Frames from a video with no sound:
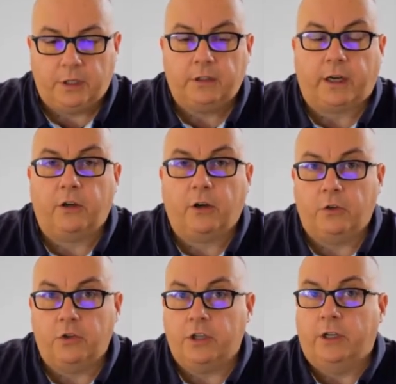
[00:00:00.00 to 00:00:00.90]

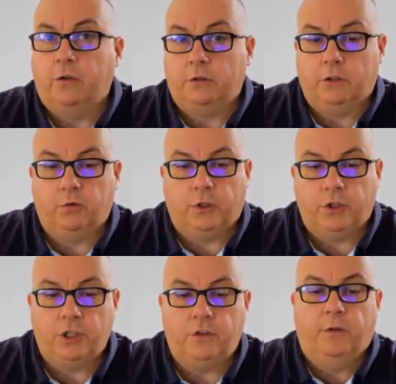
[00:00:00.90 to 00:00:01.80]
technology in order to
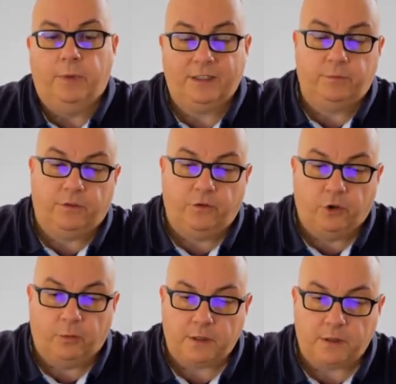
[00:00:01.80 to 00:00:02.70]
achieve the best
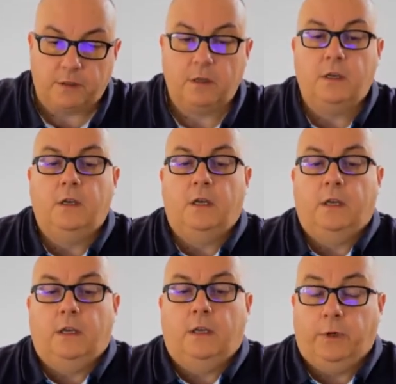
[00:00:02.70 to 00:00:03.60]
performances
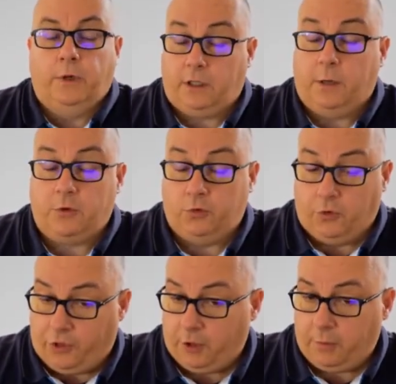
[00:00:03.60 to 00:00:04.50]
when it comes to
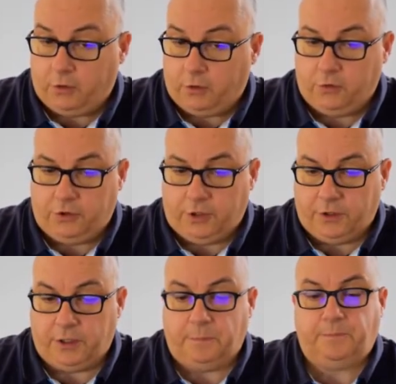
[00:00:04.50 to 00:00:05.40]
thermal
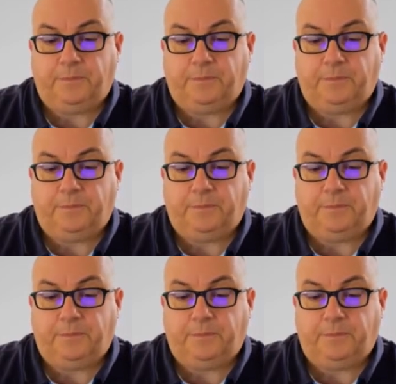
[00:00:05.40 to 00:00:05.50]
conductivity.